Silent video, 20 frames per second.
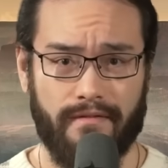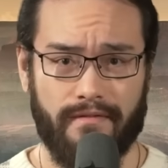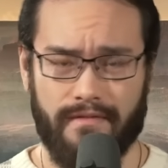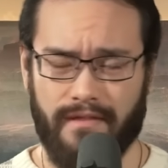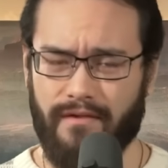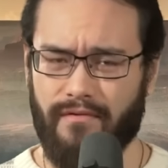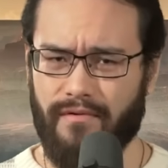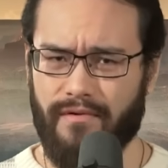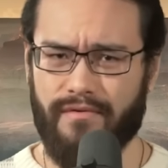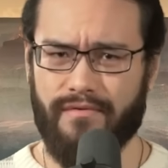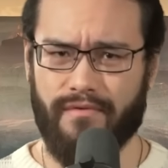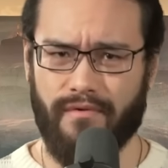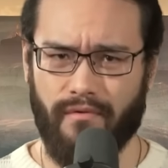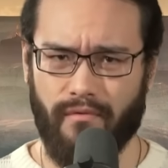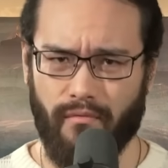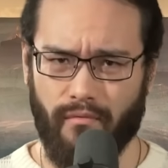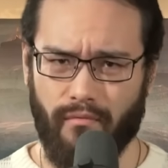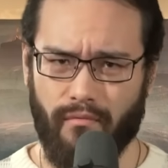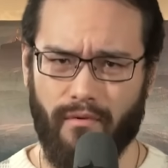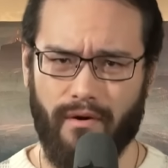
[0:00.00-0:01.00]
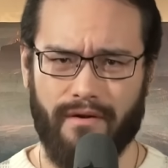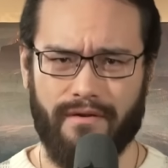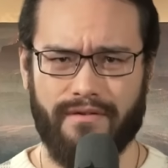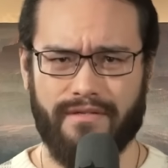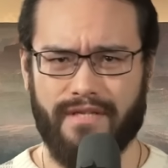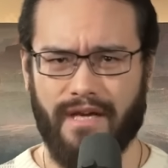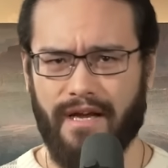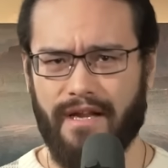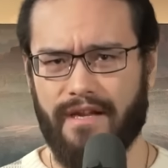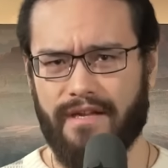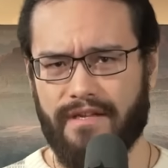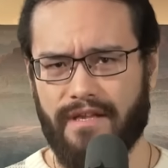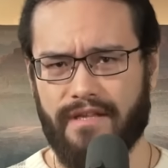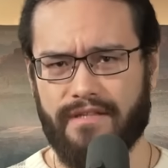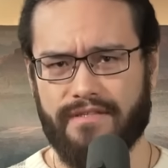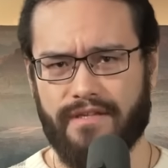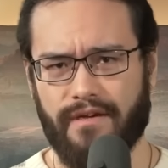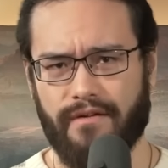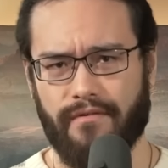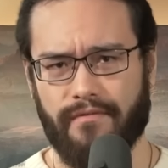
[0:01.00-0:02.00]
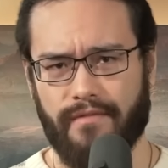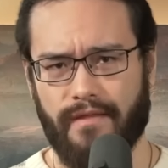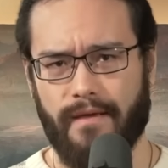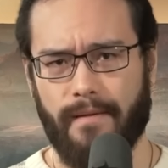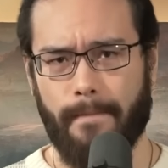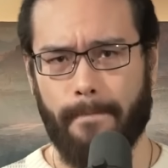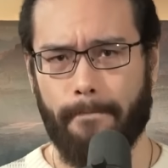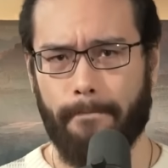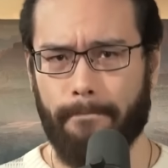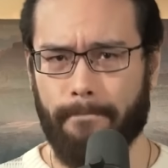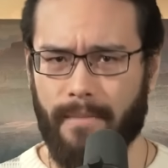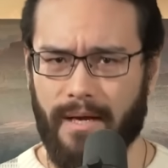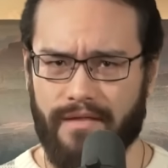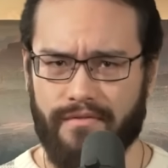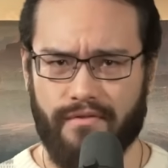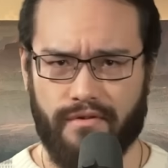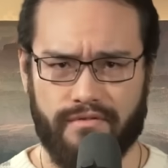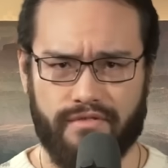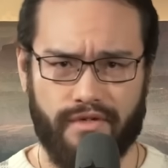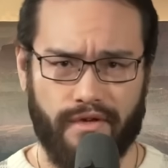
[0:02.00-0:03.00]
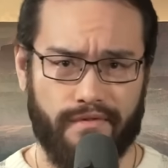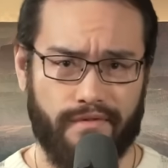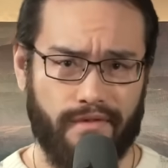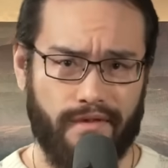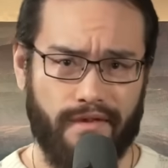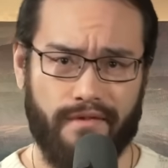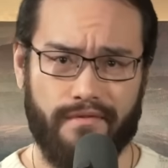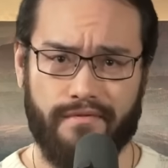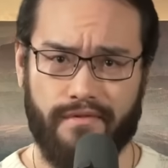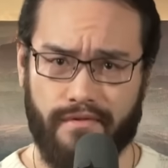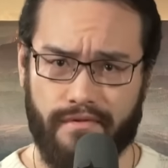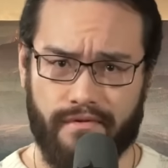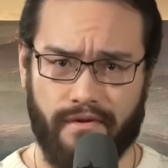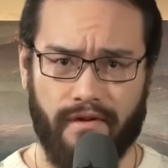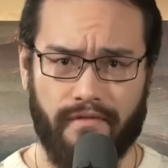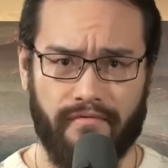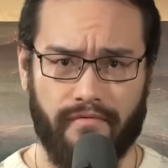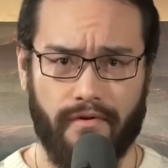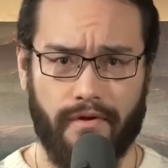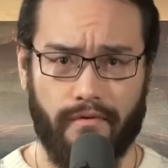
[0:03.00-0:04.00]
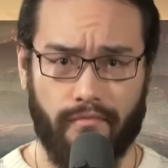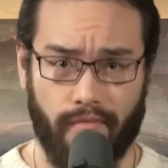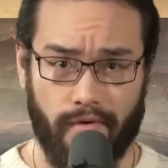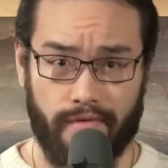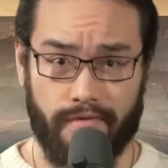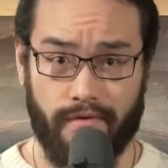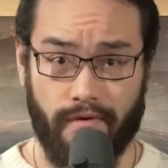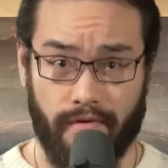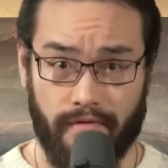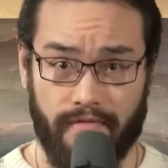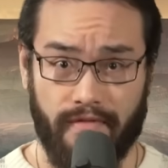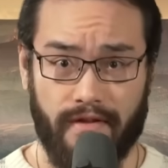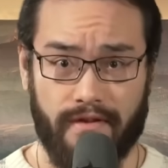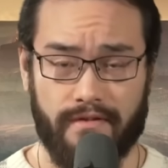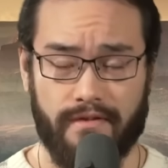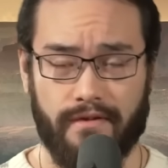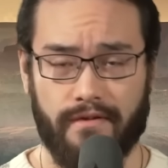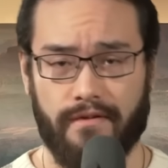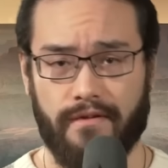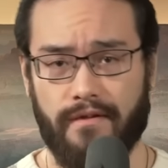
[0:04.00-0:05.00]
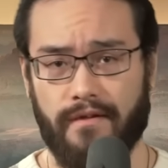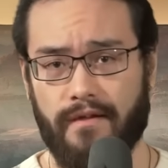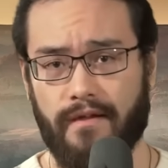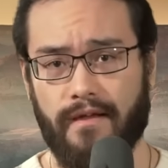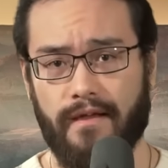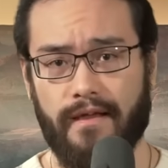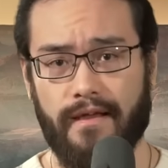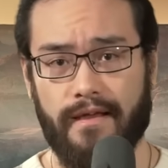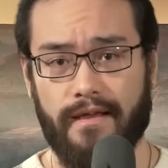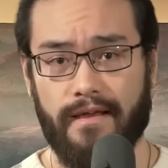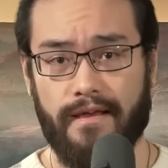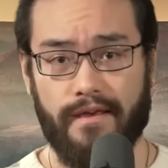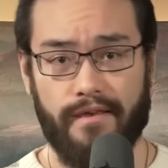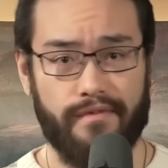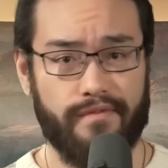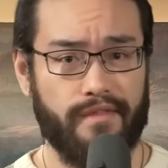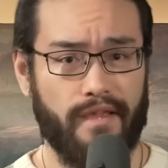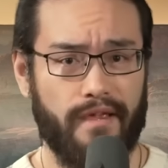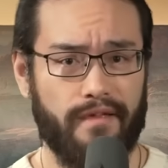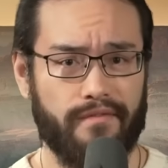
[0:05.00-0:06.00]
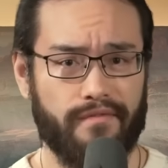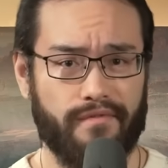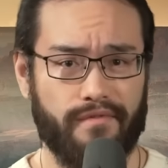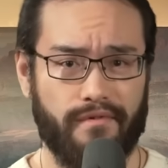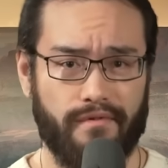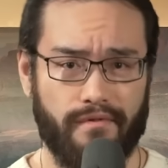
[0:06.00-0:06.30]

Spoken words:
there is one tiny detail that might suggest that his discovery was authentic. He states,